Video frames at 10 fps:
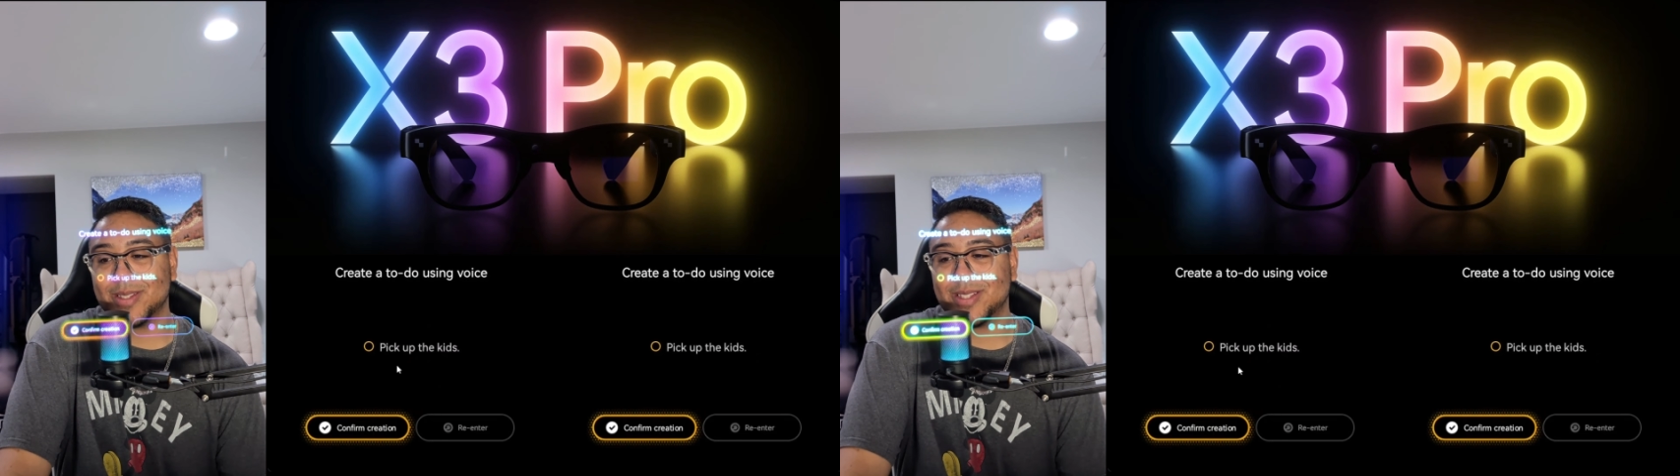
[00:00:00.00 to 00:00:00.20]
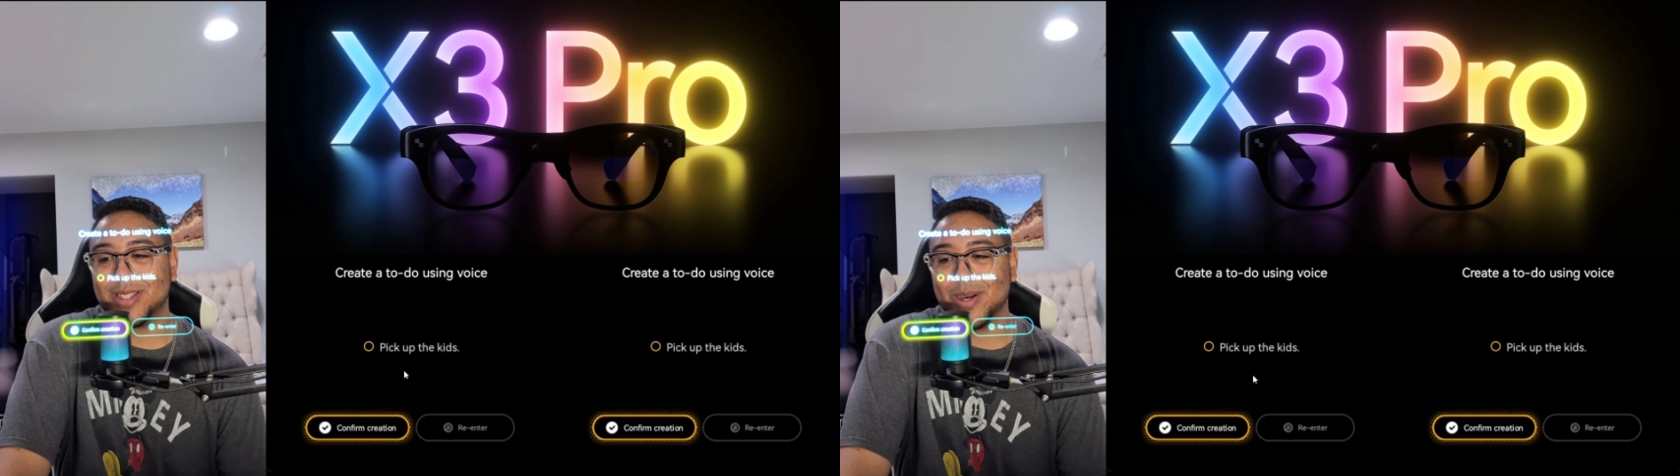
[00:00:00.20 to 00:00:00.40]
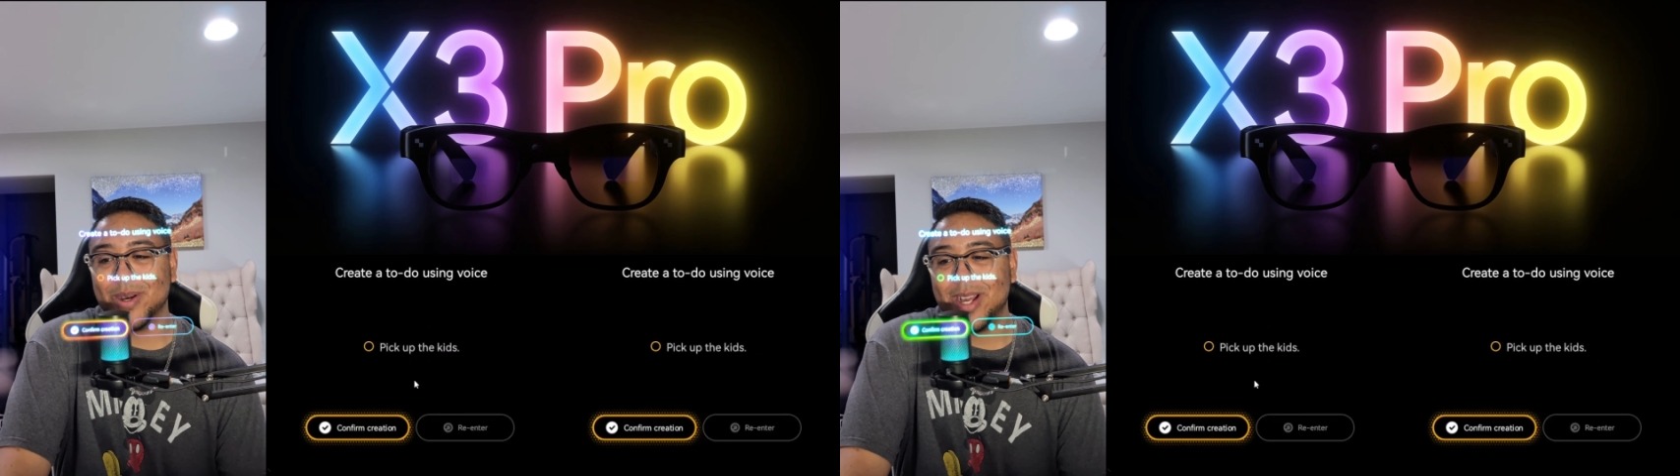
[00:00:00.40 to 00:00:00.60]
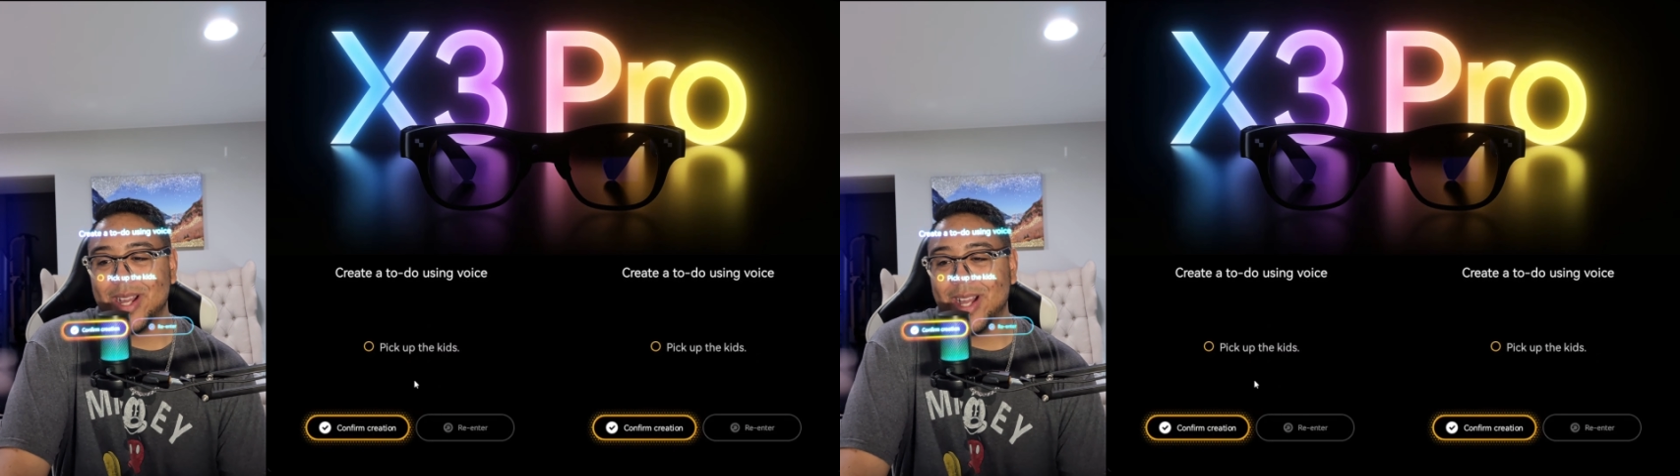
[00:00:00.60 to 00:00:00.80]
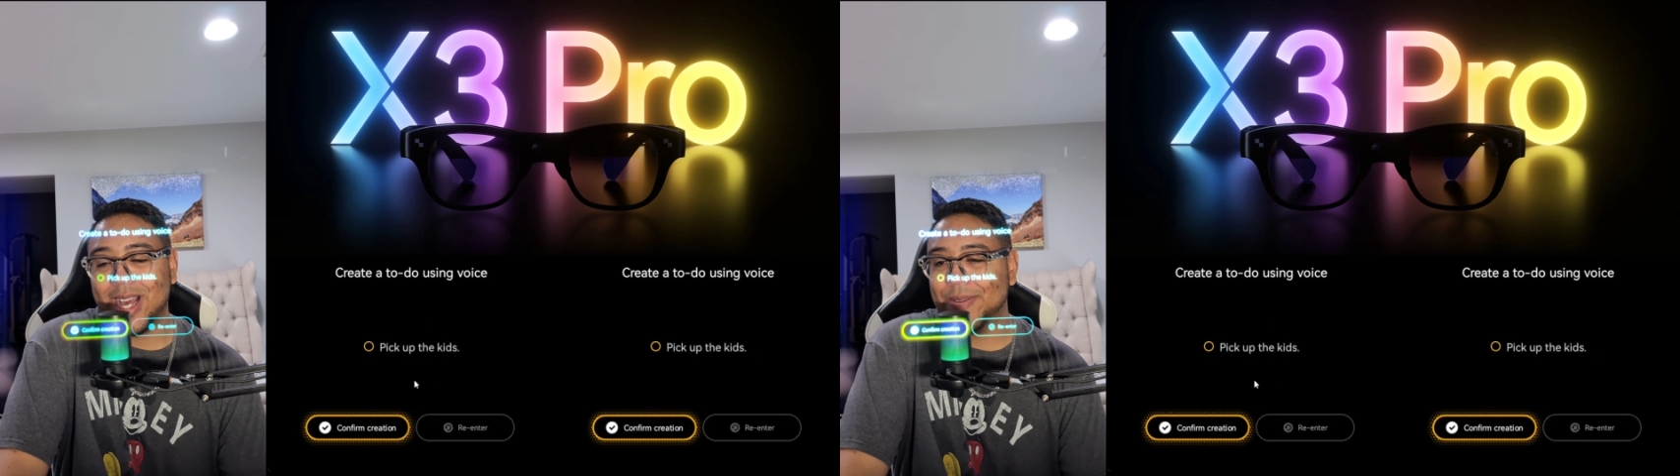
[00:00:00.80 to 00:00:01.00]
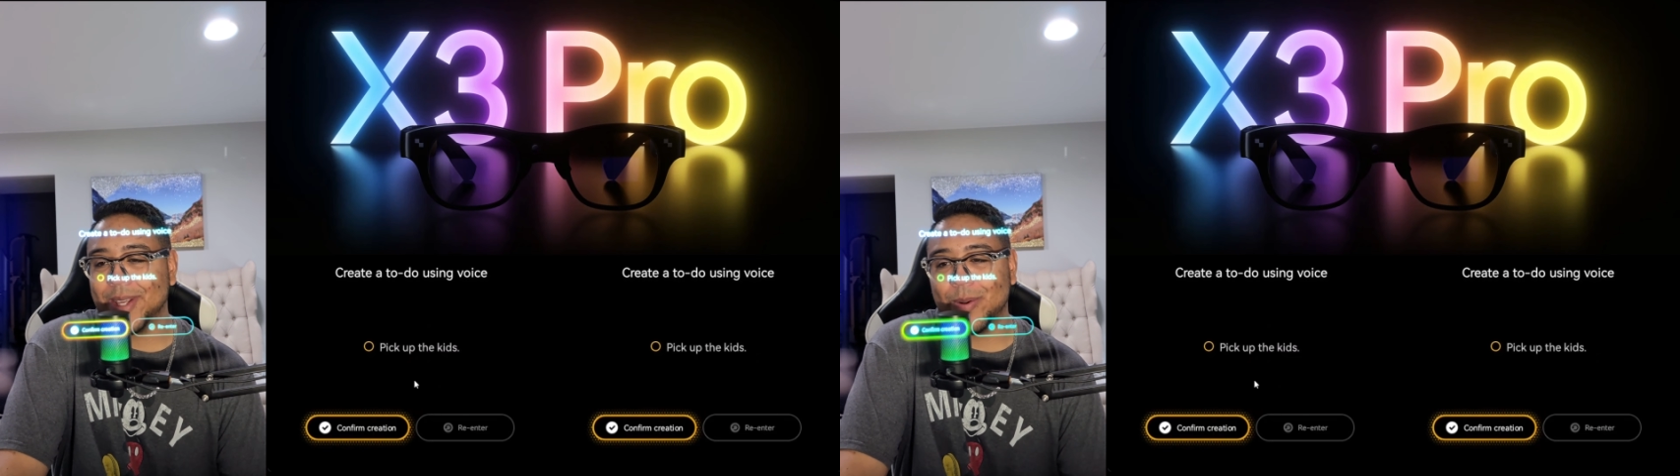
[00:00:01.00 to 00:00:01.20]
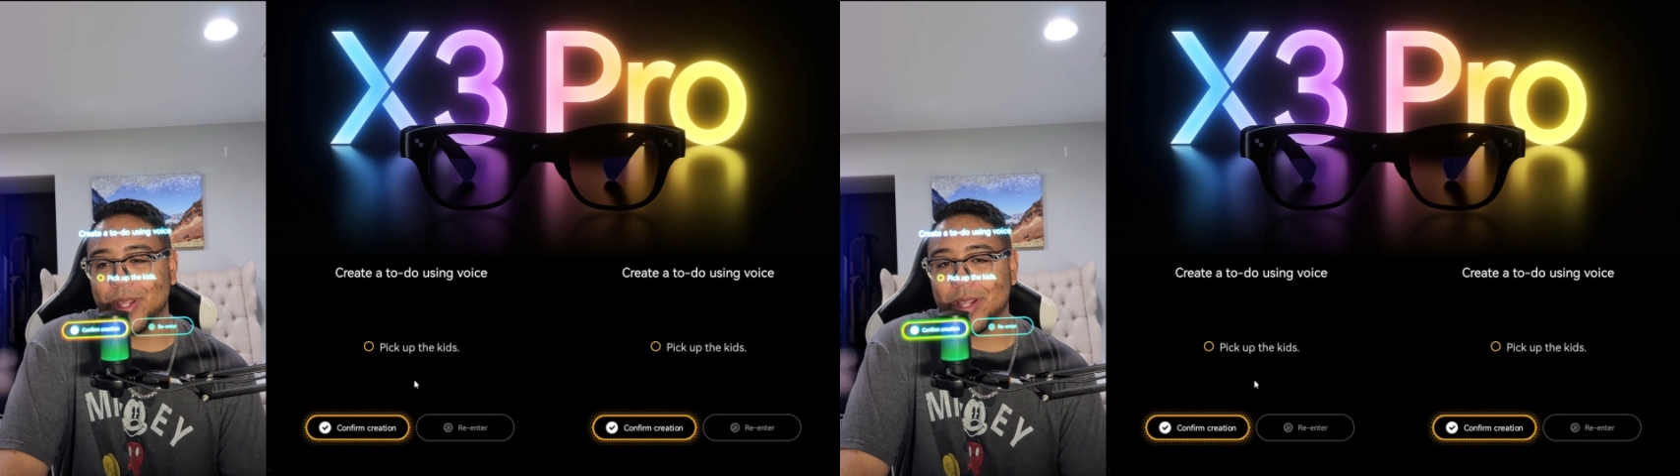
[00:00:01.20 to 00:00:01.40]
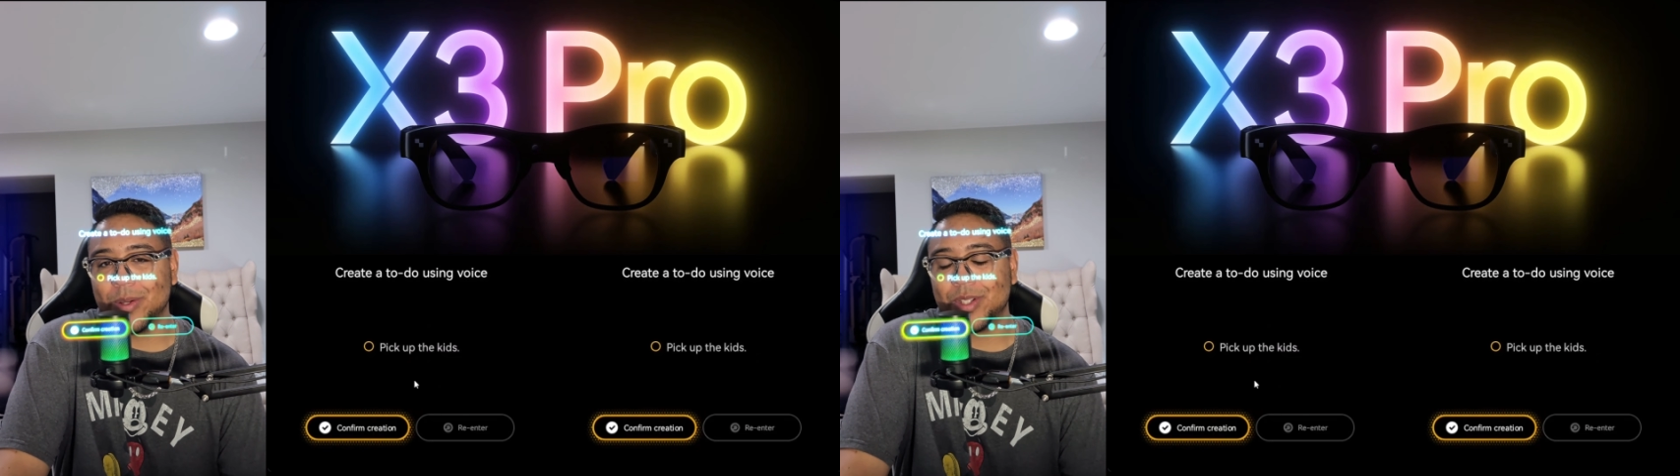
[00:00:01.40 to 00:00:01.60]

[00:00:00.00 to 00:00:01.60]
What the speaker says: so I have to get really close